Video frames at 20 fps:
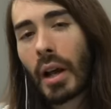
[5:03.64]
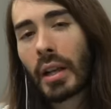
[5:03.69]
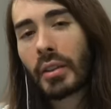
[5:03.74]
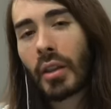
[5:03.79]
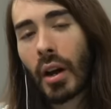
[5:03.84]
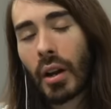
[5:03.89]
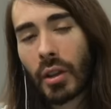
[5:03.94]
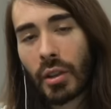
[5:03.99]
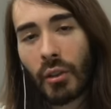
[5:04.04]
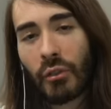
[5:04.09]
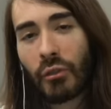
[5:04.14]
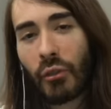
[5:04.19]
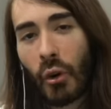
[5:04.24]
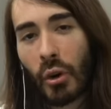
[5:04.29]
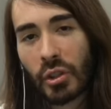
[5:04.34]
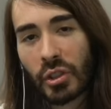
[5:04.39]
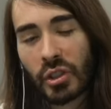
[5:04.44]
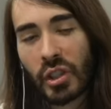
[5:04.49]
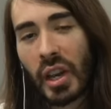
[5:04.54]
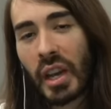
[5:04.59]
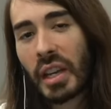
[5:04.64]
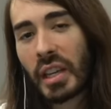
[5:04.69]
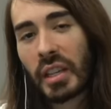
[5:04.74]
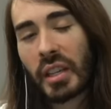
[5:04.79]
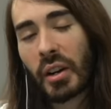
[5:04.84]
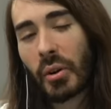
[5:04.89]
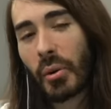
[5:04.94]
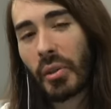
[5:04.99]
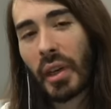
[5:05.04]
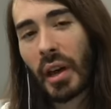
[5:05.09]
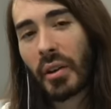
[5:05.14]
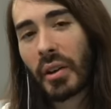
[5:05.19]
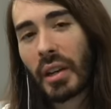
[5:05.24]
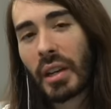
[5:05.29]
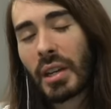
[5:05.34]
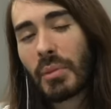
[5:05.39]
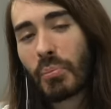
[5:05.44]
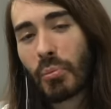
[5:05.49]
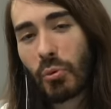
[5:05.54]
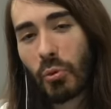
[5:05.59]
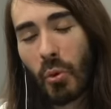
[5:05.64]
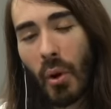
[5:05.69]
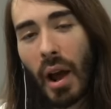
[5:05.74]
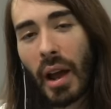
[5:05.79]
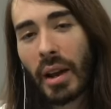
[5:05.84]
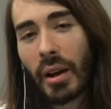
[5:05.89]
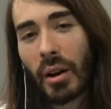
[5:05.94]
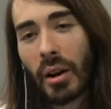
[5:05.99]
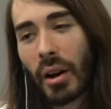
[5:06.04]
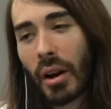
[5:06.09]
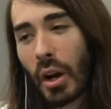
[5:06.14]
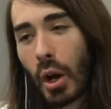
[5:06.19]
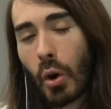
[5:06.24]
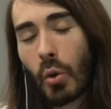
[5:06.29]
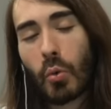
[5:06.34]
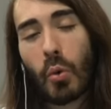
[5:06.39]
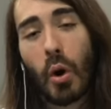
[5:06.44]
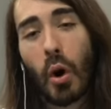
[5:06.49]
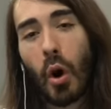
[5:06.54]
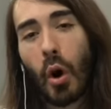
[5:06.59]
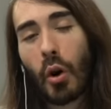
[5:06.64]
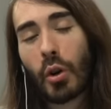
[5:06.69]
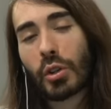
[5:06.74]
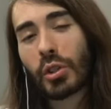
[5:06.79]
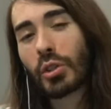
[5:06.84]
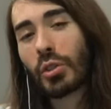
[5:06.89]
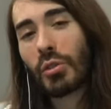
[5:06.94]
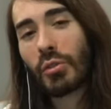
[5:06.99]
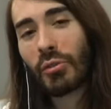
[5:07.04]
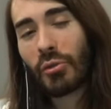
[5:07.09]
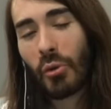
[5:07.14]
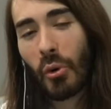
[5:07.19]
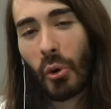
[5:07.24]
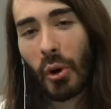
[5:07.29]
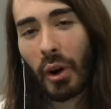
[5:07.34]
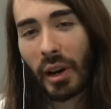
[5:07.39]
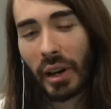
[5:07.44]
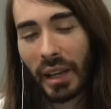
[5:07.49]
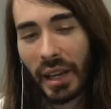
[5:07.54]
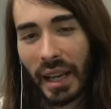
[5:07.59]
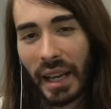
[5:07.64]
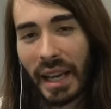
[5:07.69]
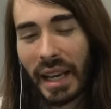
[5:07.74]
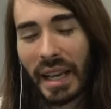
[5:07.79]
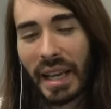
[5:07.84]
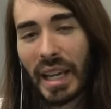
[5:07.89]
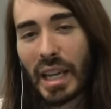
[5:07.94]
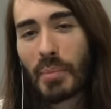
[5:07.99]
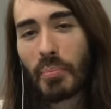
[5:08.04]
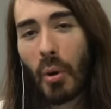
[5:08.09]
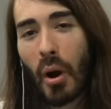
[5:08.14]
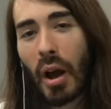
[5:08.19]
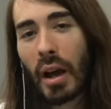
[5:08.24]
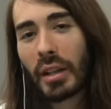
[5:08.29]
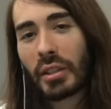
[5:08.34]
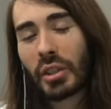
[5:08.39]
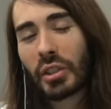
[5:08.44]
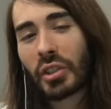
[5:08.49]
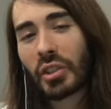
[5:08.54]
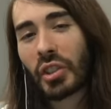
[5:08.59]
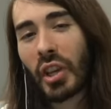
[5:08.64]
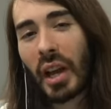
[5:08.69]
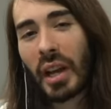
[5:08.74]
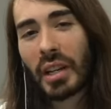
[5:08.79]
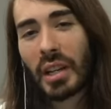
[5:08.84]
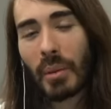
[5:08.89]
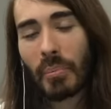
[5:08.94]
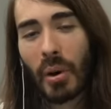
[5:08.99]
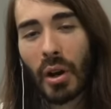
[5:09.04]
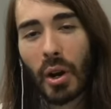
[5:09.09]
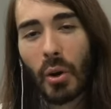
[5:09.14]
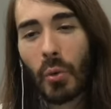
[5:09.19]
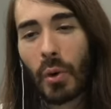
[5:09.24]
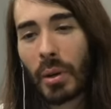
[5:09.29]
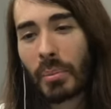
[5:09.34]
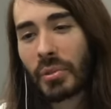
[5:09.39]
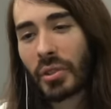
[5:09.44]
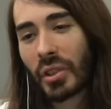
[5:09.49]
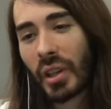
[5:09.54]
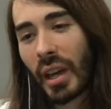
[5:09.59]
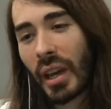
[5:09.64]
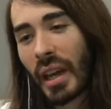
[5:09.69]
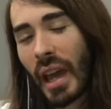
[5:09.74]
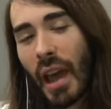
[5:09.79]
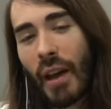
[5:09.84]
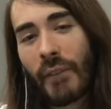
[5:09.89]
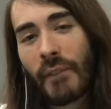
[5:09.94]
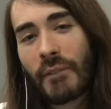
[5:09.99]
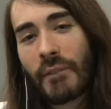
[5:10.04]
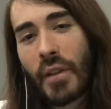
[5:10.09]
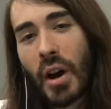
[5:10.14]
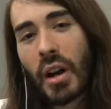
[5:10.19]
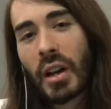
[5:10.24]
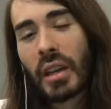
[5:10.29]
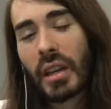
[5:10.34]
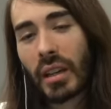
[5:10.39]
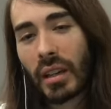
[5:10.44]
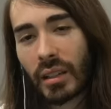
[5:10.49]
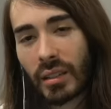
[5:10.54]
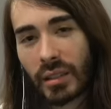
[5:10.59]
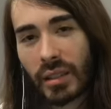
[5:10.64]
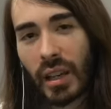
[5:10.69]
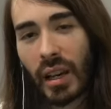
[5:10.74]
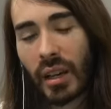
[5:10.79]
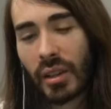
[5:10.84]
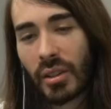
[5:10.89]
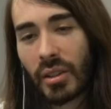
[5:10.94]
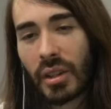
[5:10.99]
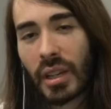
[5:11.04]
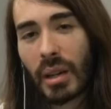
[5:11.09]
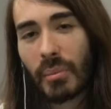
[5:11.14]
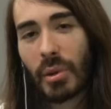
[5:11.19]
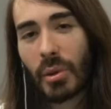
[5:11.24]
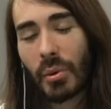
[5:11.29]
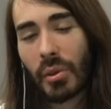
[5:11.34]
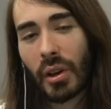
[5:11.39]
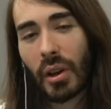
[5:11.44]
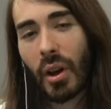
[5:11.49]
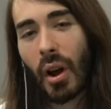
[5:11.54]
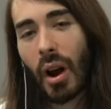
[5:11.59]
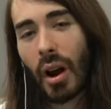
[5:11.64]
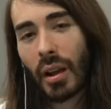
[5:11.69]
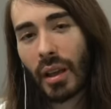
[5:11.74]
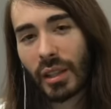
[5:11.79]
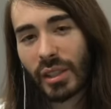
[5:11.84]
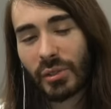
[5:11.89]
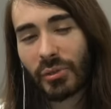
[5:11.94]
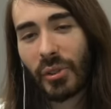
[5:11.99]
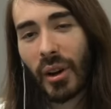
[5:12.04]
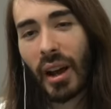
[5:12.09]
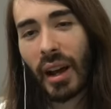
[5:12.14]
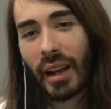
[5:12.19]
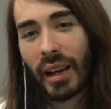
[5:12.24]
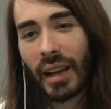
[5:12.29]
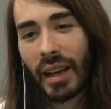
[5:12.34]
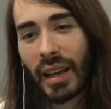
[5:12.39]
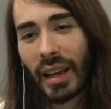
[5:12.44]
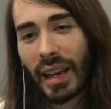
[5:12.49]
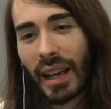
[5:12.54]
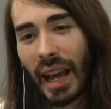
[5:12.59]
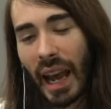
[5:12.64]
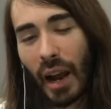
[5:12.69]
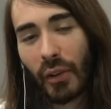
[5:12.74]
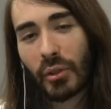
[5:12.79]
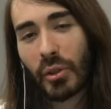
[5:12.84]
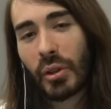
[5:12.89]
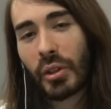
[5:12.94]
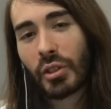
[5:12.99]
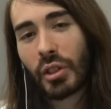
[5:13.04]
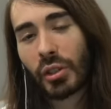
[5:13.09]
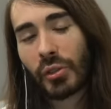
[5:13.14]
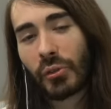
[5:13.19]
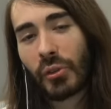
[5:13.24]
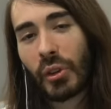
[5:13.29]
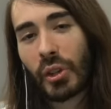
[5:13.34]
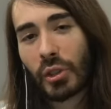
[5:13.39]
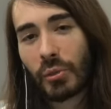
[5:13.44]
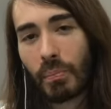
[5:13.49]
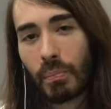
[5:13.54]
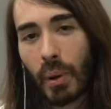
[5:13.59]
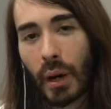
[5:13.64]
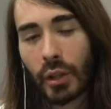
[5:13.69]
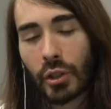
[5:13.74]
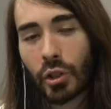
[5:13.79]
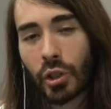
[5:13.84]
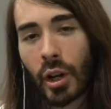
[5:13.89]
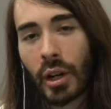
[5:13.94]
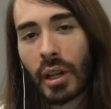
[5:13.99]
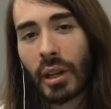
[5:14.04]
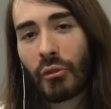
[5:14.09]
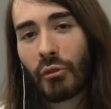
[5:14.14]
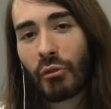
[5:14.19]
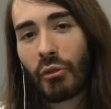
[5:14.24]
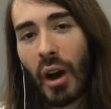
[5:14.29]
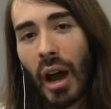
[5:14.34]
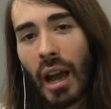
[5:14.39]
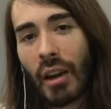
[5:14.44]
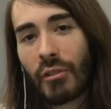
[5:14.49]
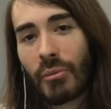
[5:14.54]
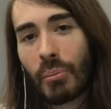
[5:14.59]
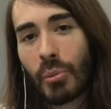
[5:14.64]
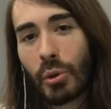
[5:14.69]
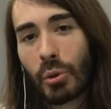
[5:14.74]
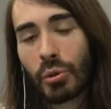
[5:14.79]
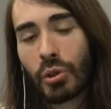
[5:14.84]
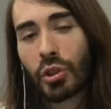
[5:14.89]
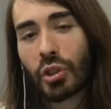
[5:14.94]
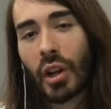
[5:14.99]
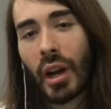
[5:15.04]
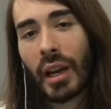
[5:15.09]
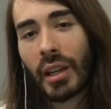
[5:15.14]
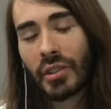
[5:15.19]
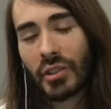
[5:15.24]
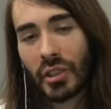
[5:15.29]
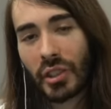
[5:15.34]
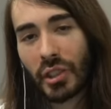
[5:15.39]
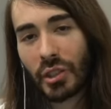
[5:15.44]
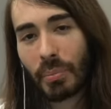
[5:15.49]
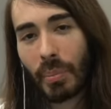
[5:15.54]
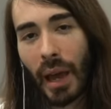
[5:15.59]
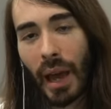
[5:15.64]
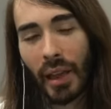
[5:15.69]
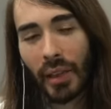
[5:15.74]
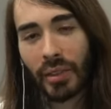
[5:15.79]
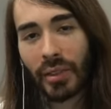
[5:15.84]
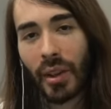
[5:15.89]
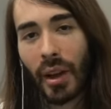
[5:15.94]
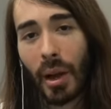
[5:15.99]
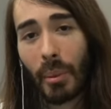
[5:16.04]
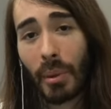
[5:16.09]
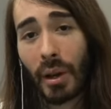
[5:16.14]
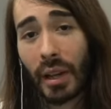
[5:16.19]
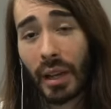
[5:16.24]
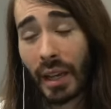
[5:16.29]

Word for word: done on the first take here without any prior rehearsal for it. He probably just signed up on a whim saying, eh, fuck it. Yeah, you can hit me with a car, that's fine. After he just finished butt chugging five moonshines in his bathtub.